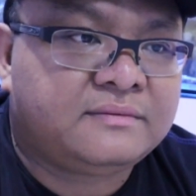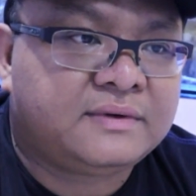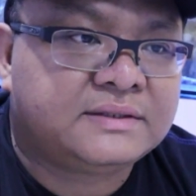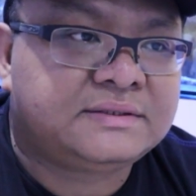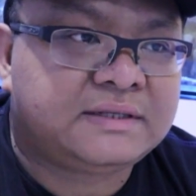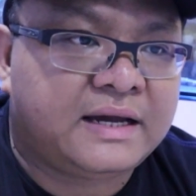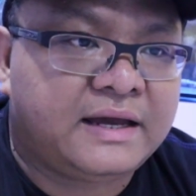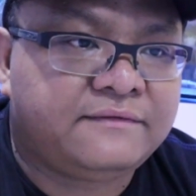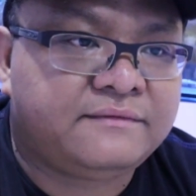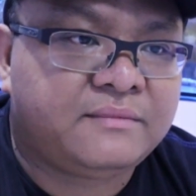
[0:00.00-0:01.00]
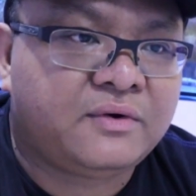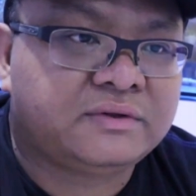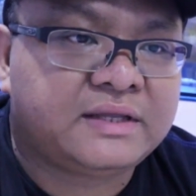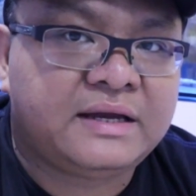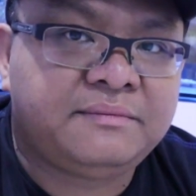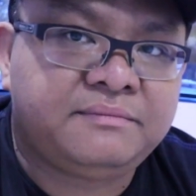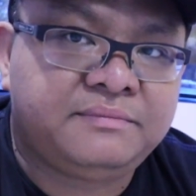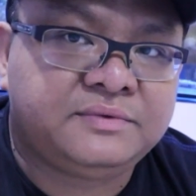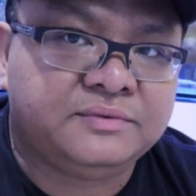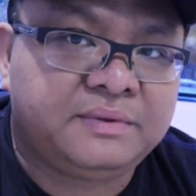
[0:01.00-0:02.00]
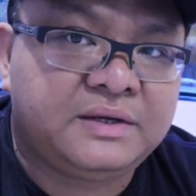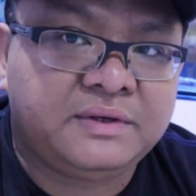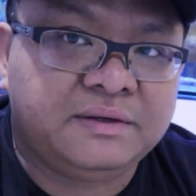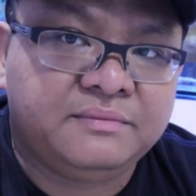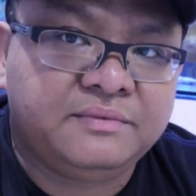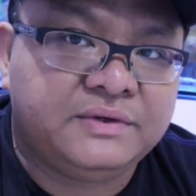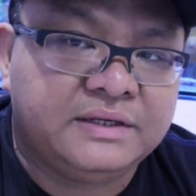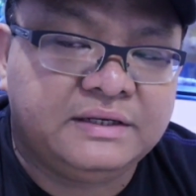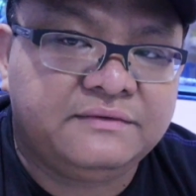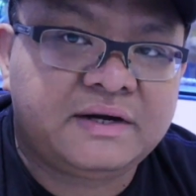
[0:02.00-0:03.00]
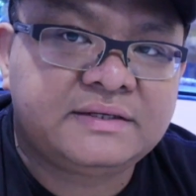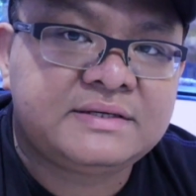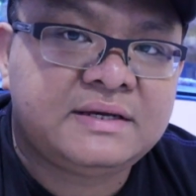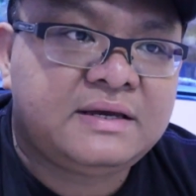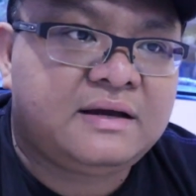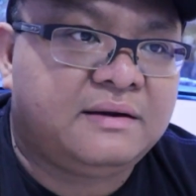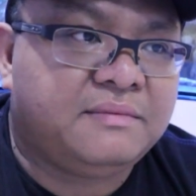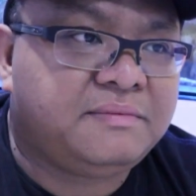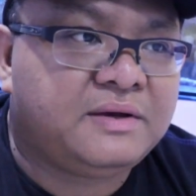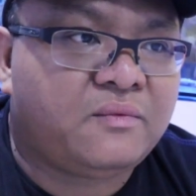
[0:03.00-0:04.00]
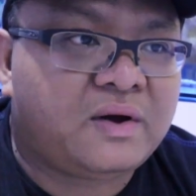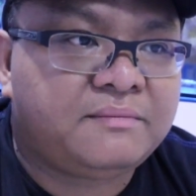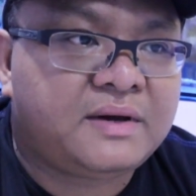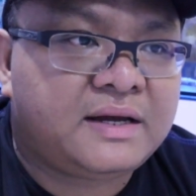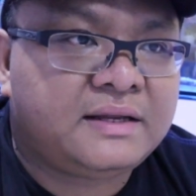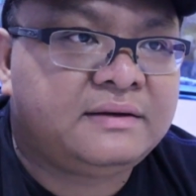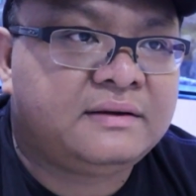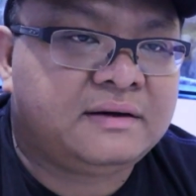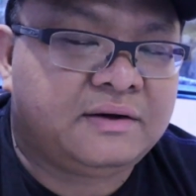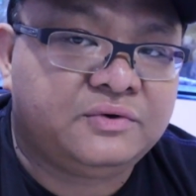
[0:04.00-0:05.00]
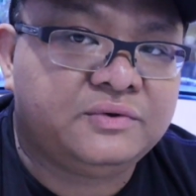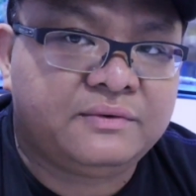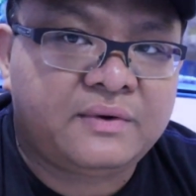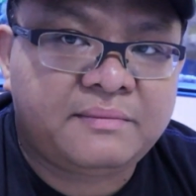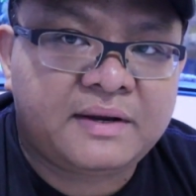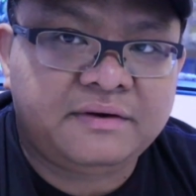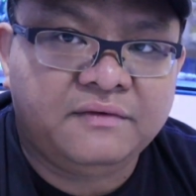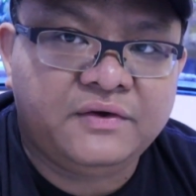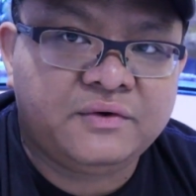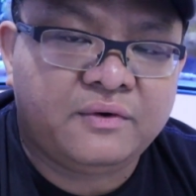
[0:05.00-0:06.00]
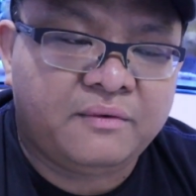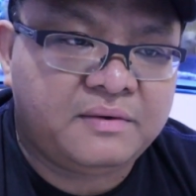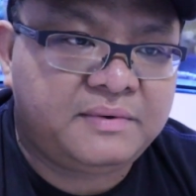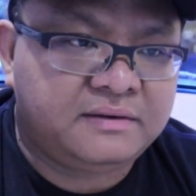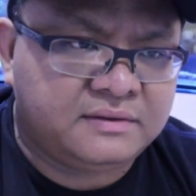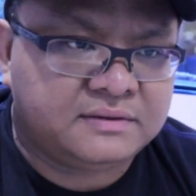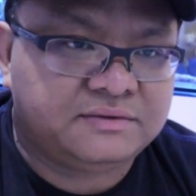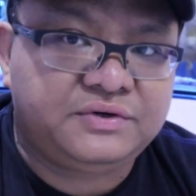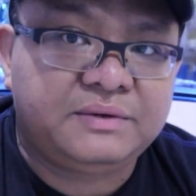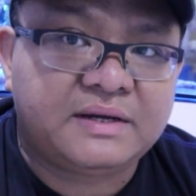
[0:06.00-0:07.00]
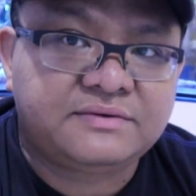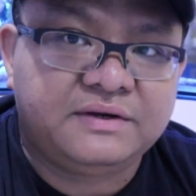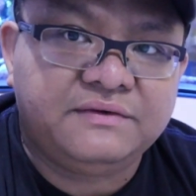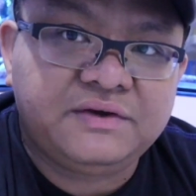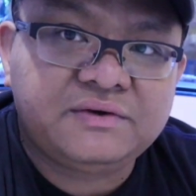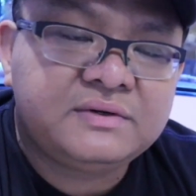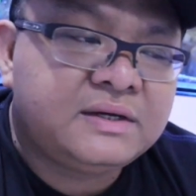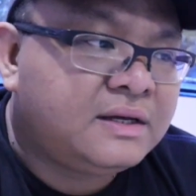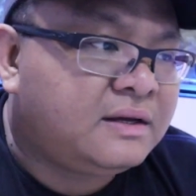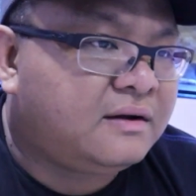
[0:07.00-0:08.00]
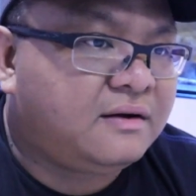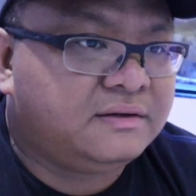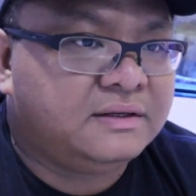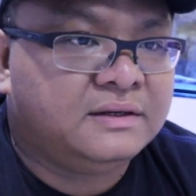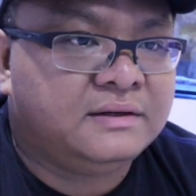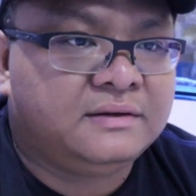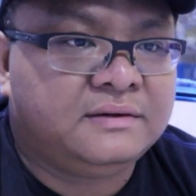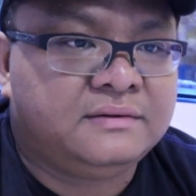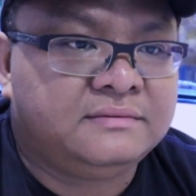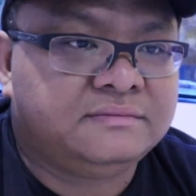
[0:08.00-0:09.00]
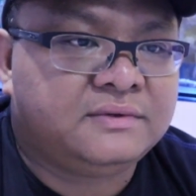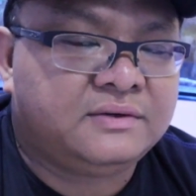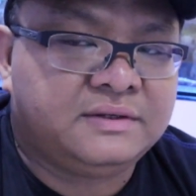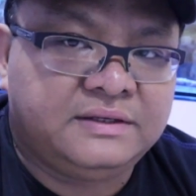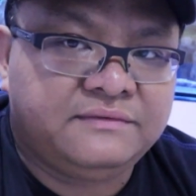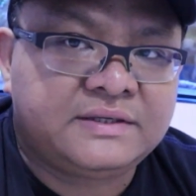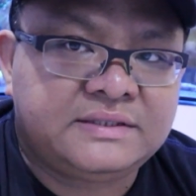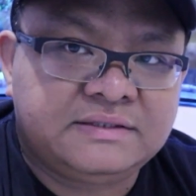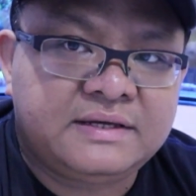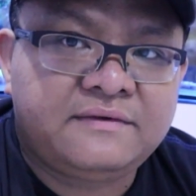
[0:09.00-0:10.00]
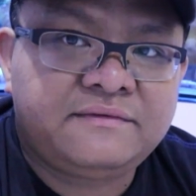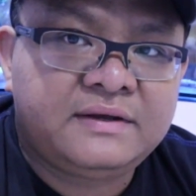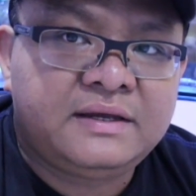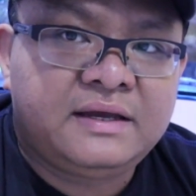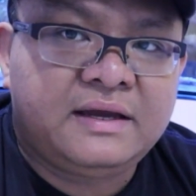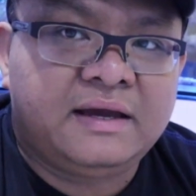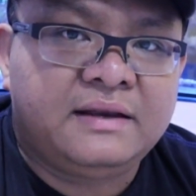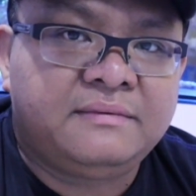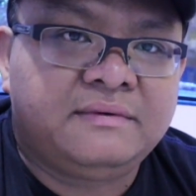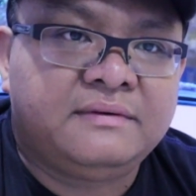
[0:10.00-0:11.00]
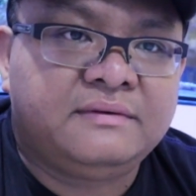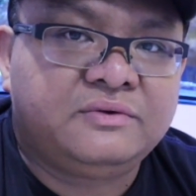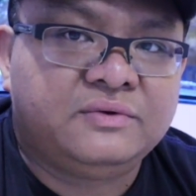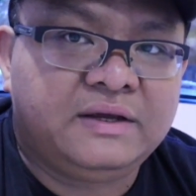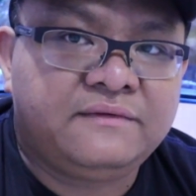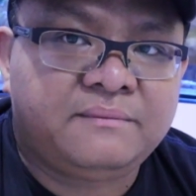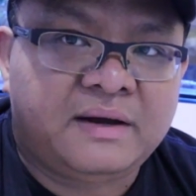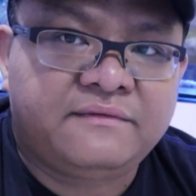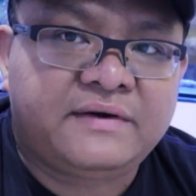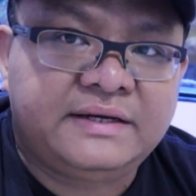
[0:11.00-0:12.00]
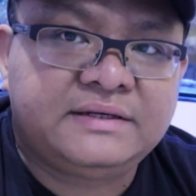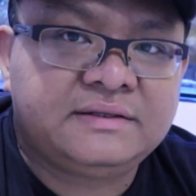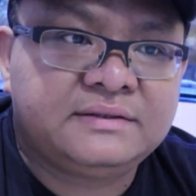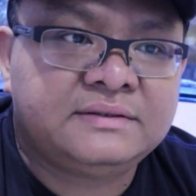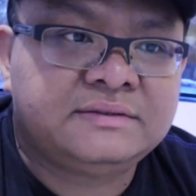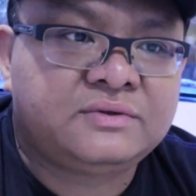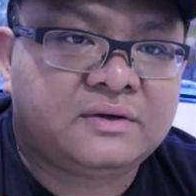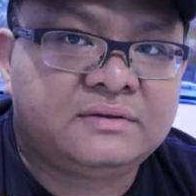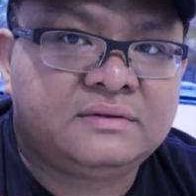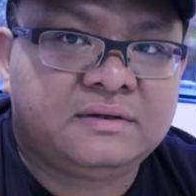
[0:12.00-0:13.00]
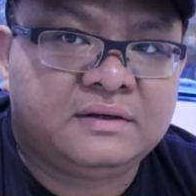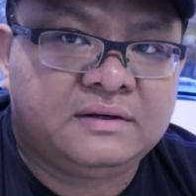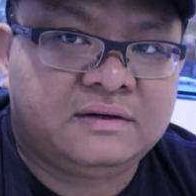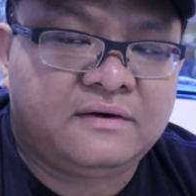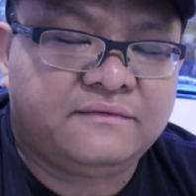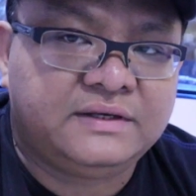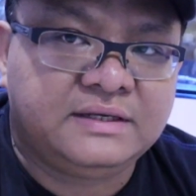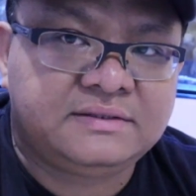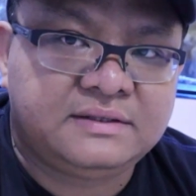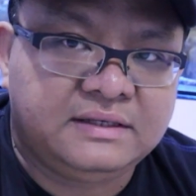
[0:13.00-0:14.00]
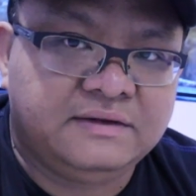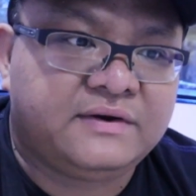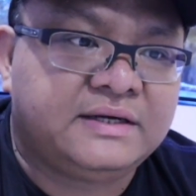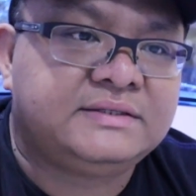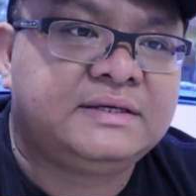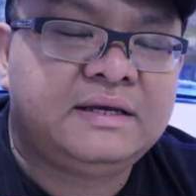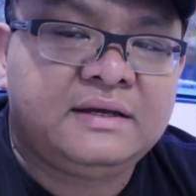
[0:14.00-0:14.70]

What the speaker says: Once I have more time to play with the device, maybe a 1 month, I'll do a 1 month review, or maybe 3 months review on the device itself, and to give my final thought of this device.